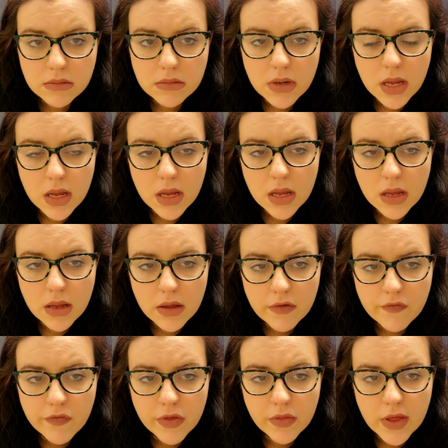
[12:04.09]

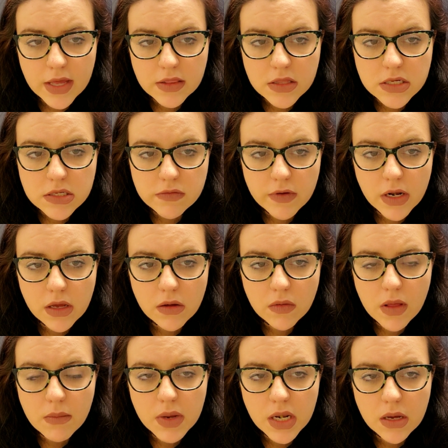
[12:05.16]
If you like this video,
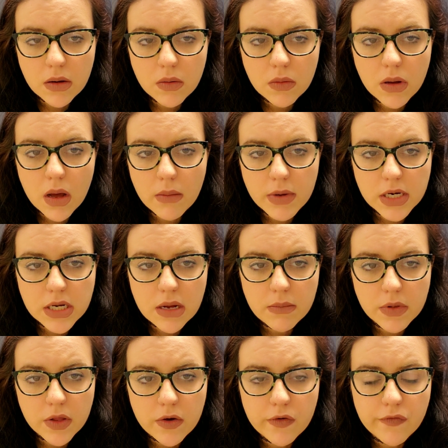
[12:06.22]
let me know. Comment down
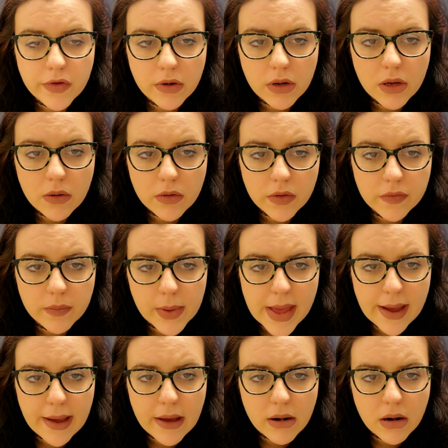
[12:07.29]
below if you'd go to the
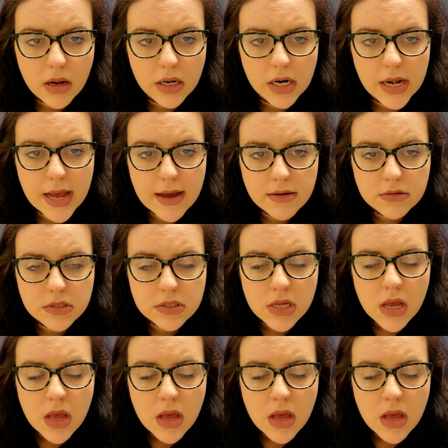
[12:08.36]
Blackout Haunted house.